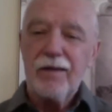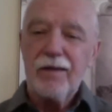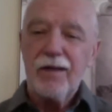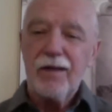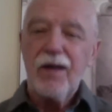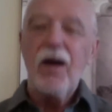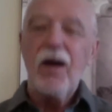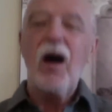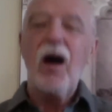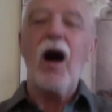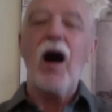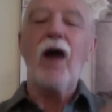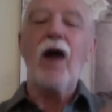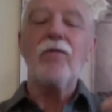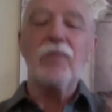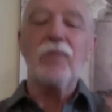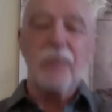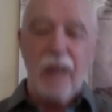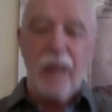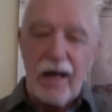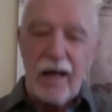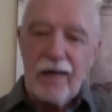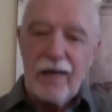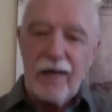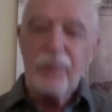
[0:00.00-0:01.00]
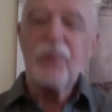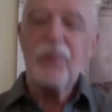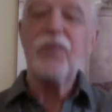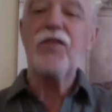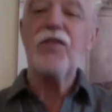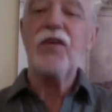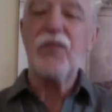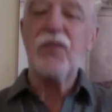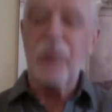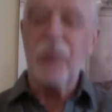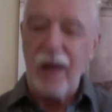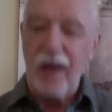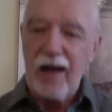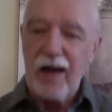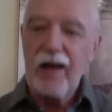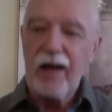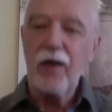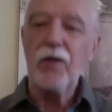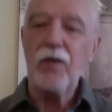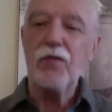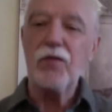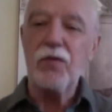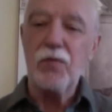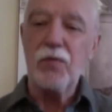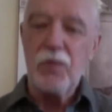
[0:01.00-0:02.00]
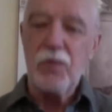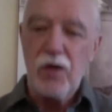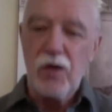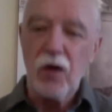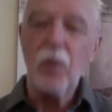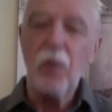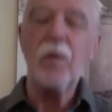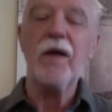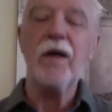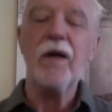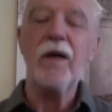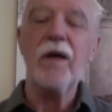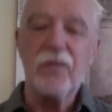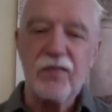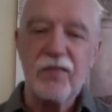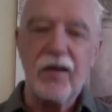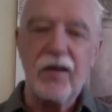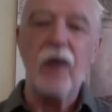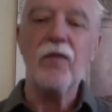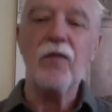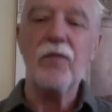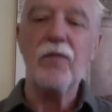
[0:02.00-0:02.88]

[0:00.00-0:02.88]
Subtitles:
of life's desire to know itself.